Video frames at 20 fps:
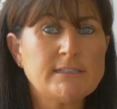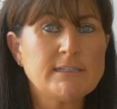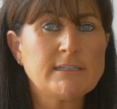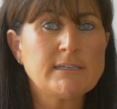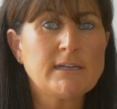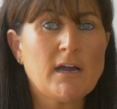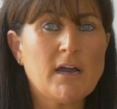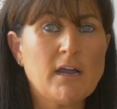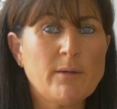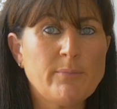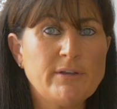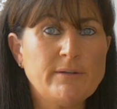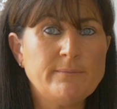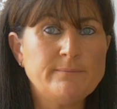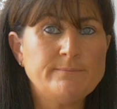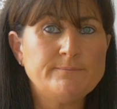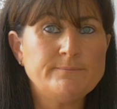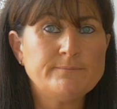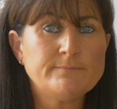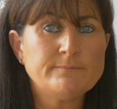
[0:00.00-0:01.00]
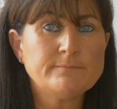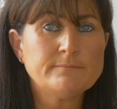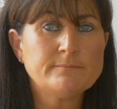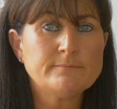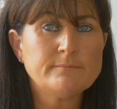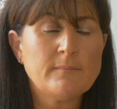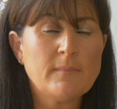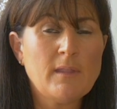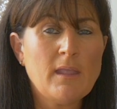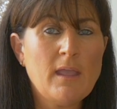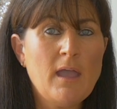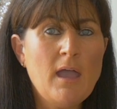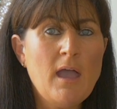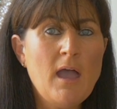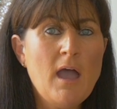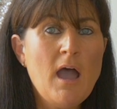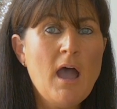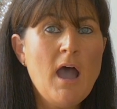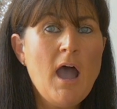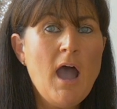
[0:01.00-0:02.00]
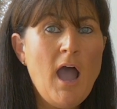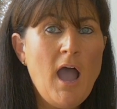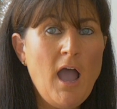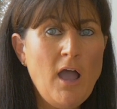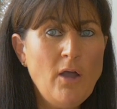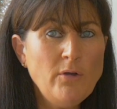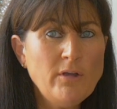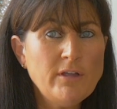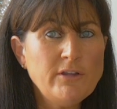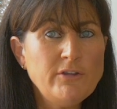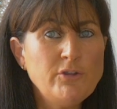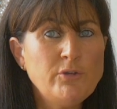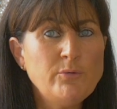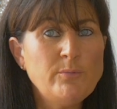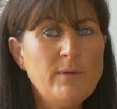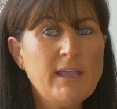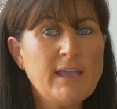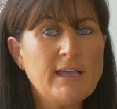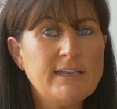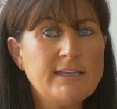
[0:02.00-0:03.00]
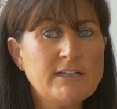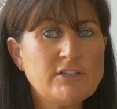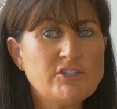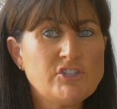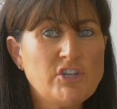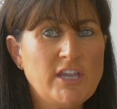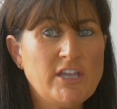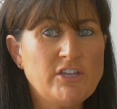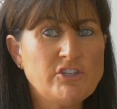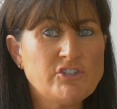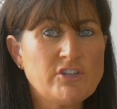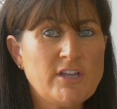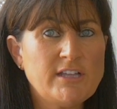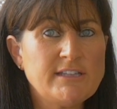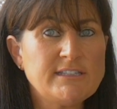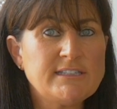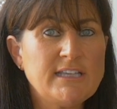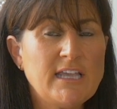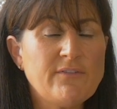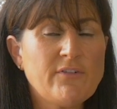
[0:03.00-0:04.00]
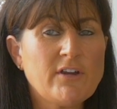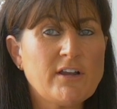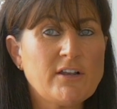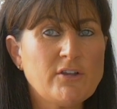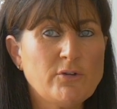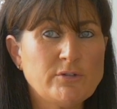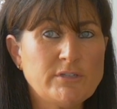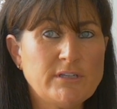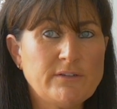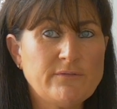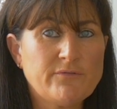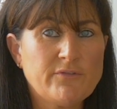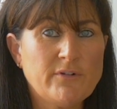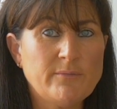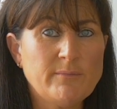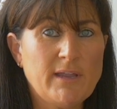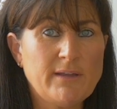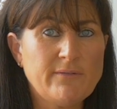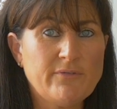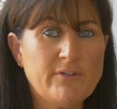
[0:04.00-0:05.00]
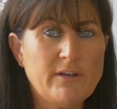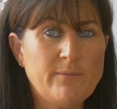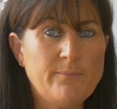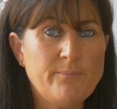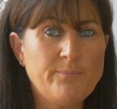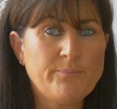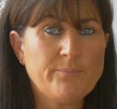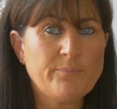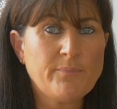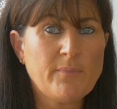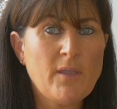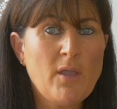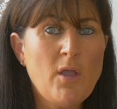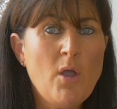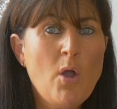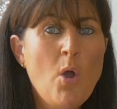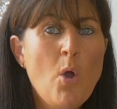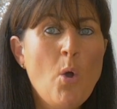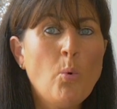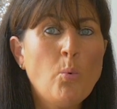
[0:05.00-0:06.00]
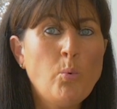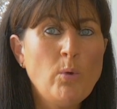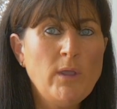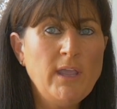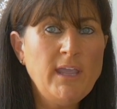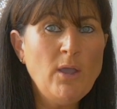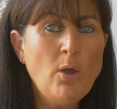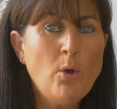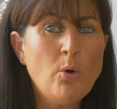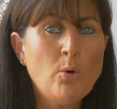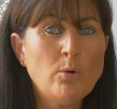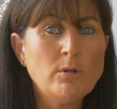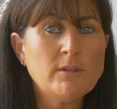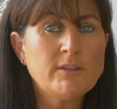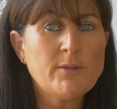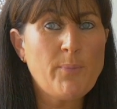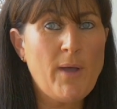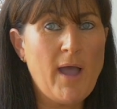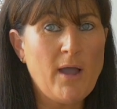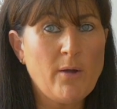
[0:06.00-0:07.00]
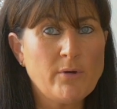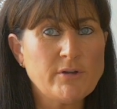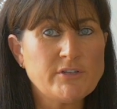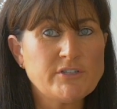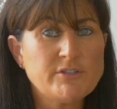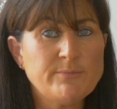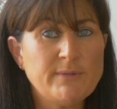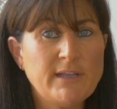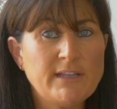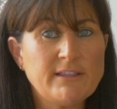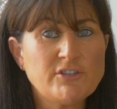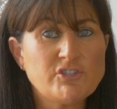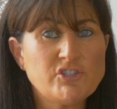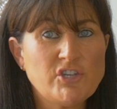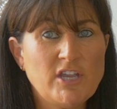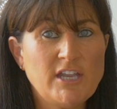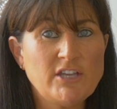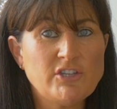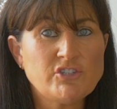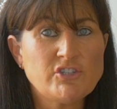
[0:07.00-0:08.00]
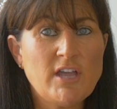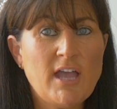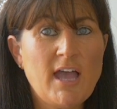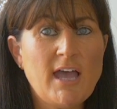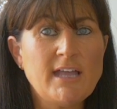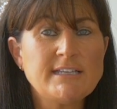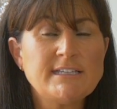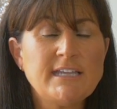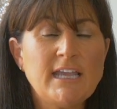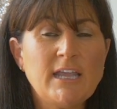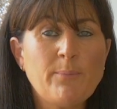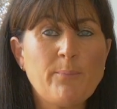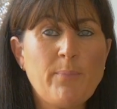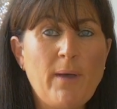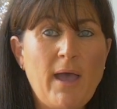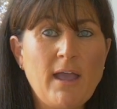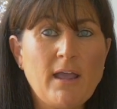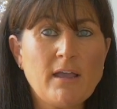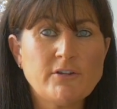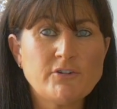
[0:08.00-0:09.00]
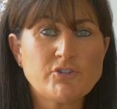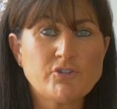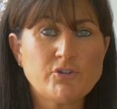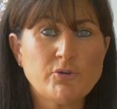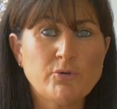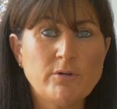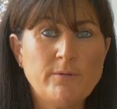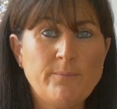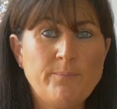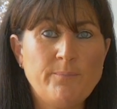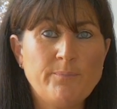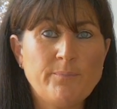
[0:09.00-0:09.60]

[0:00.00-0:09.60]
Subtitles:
than carbon. How can you make a little change and save our clothing from landfill? We hold the power to make the change and take back control.